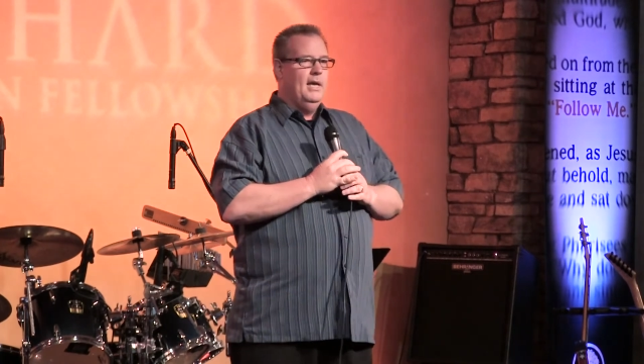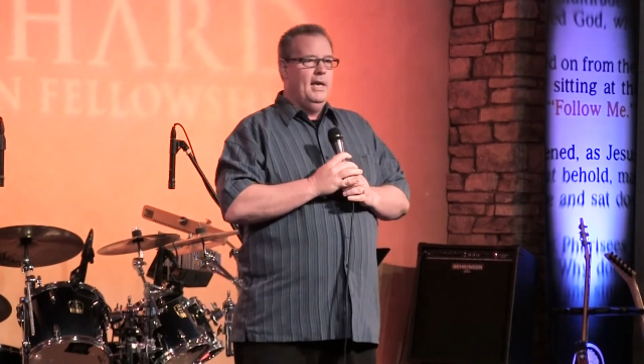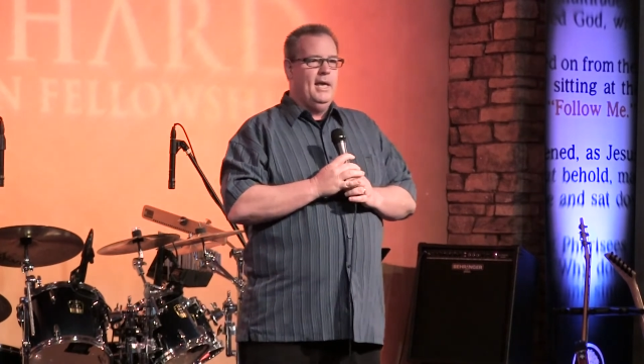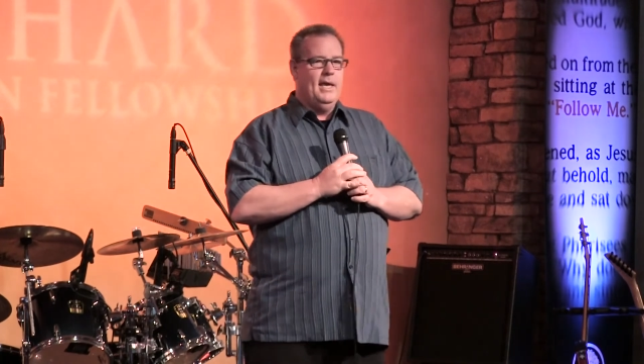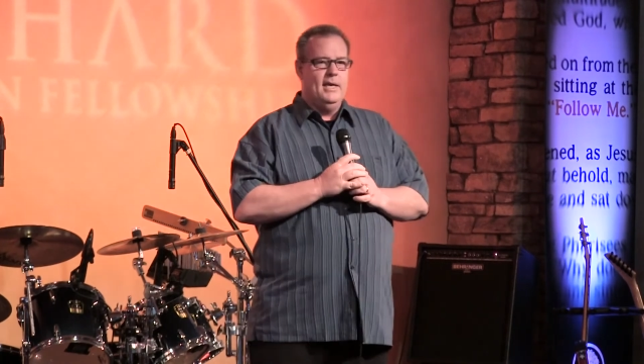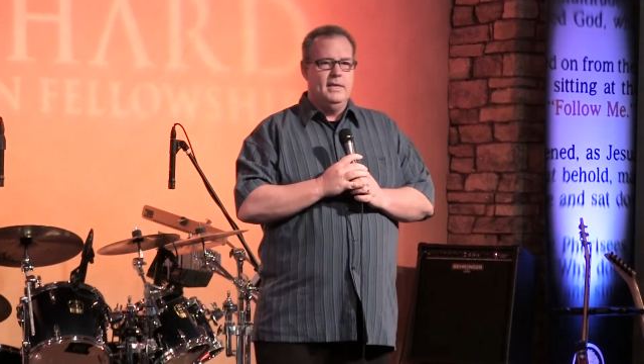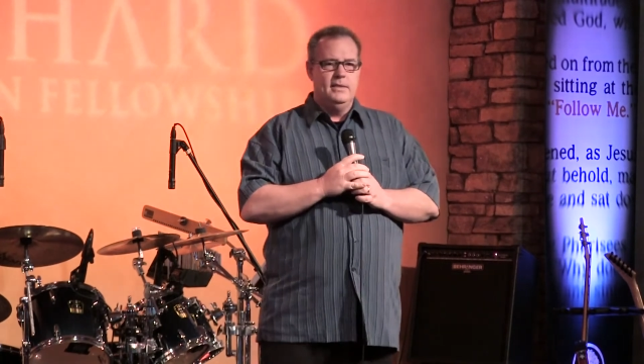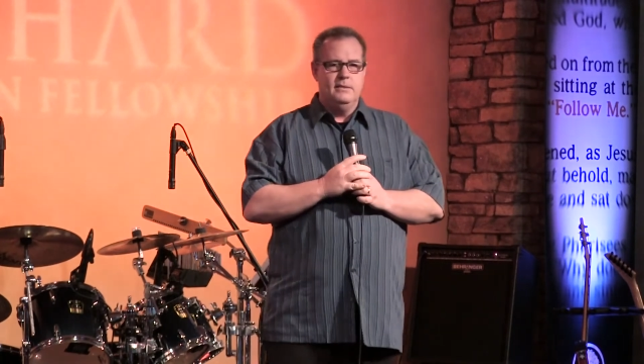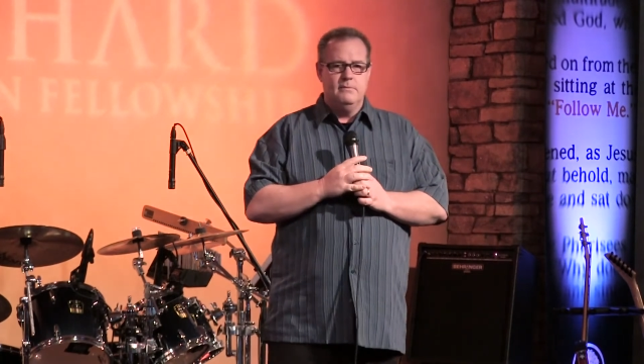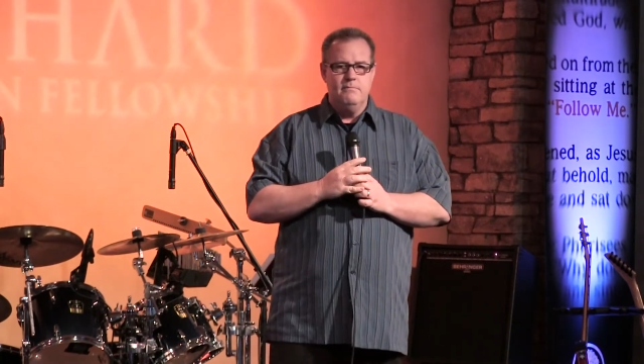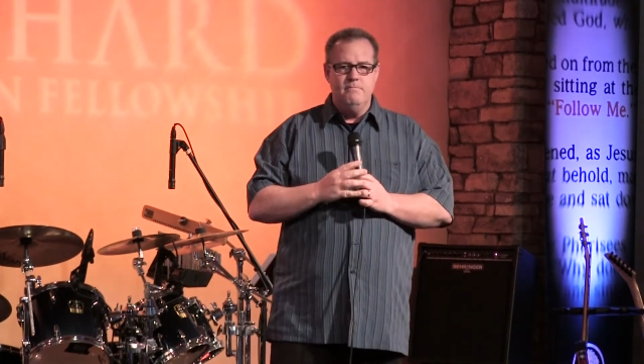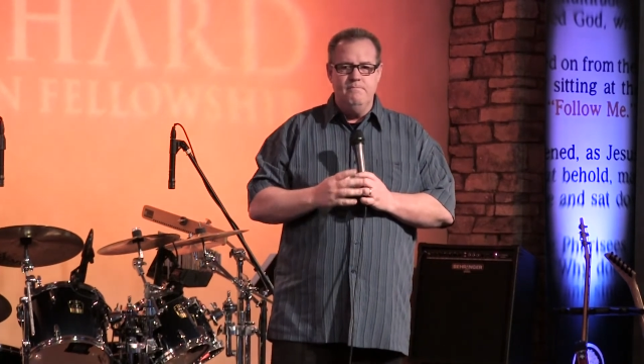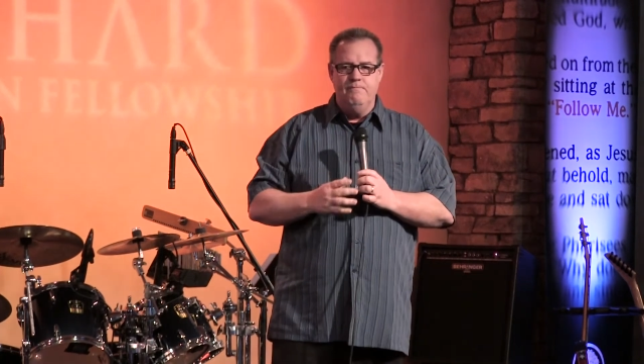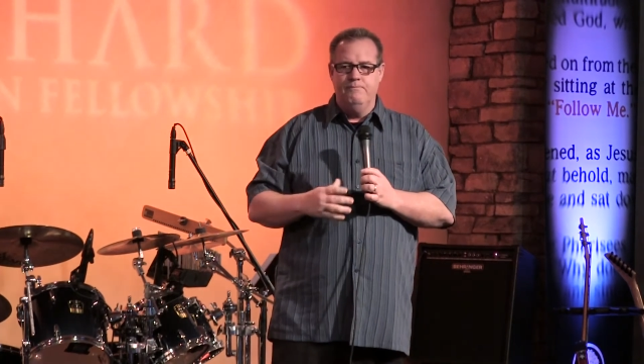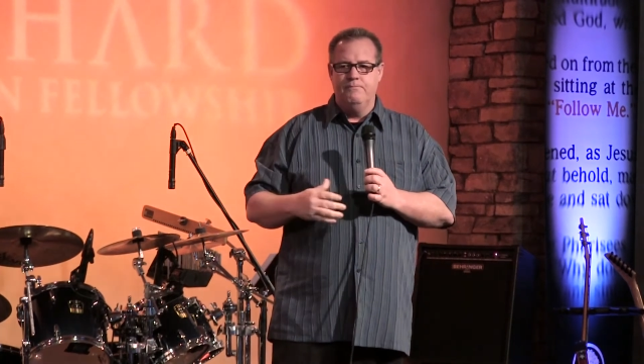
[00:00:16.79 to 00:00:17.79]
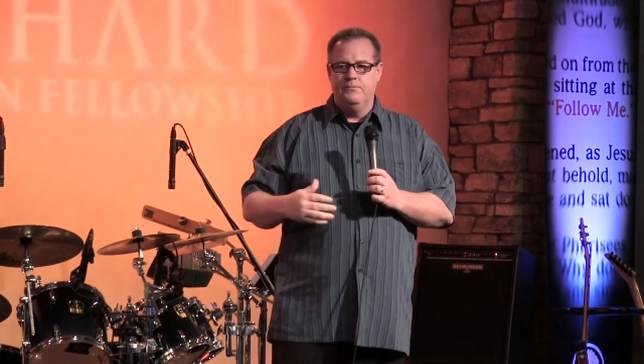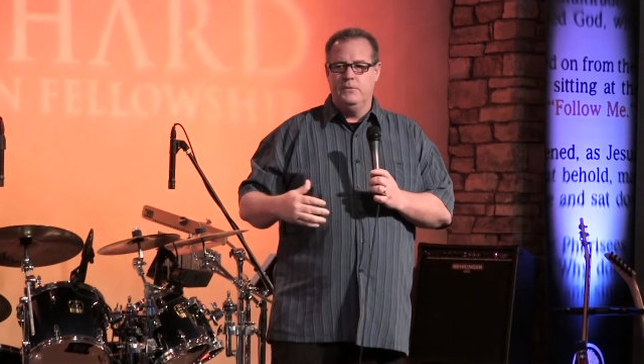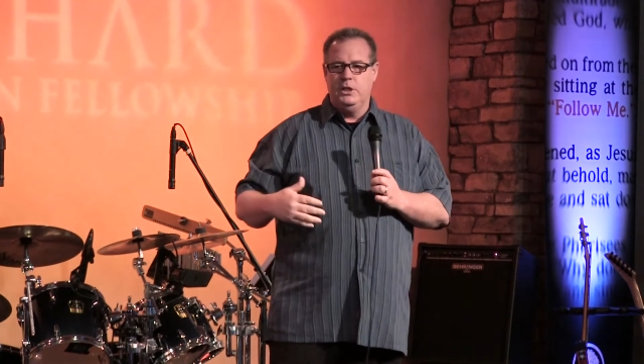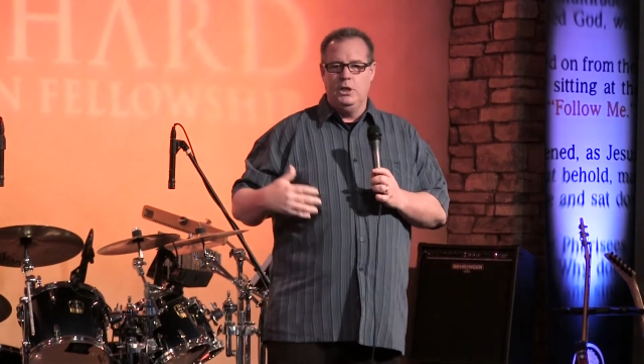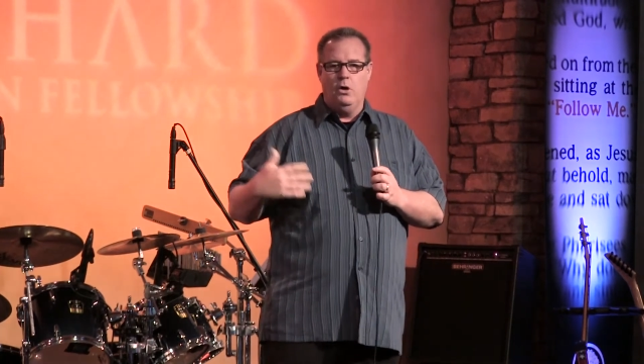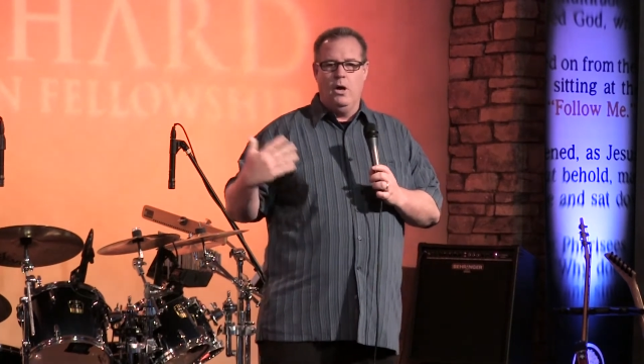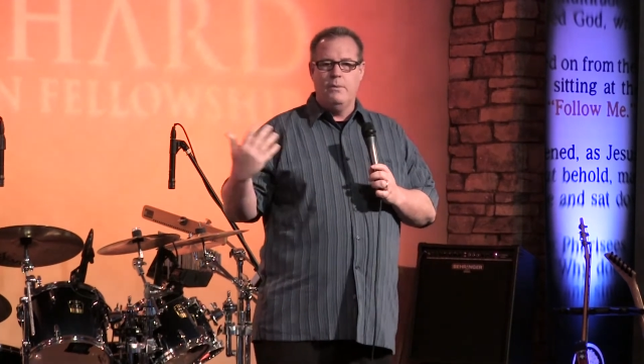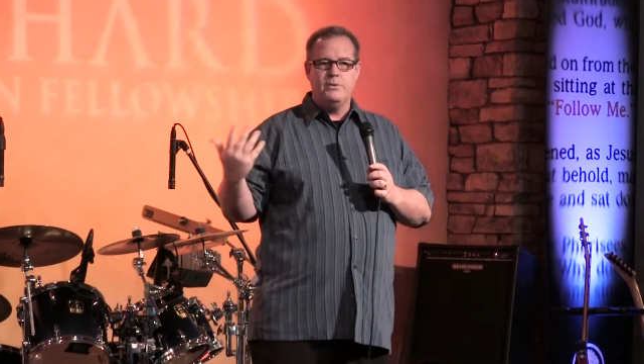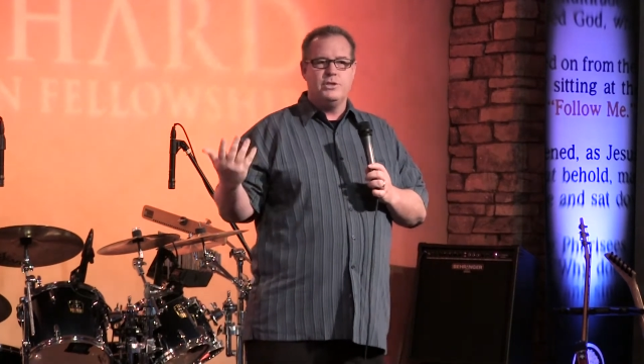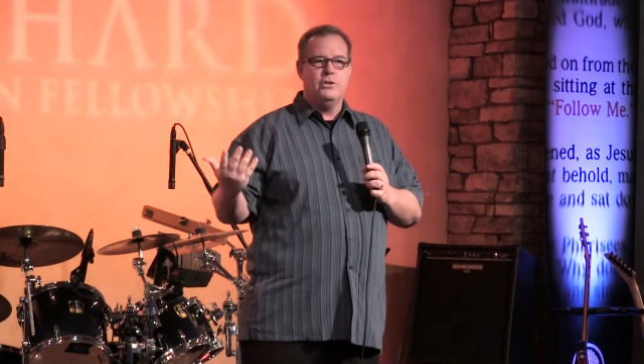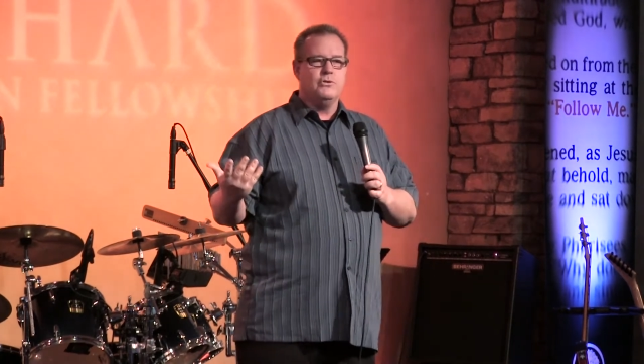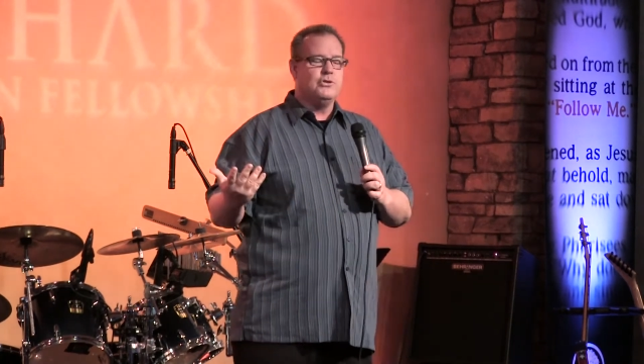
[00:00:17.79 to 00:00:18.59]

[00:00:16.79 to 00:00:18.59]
And, I was no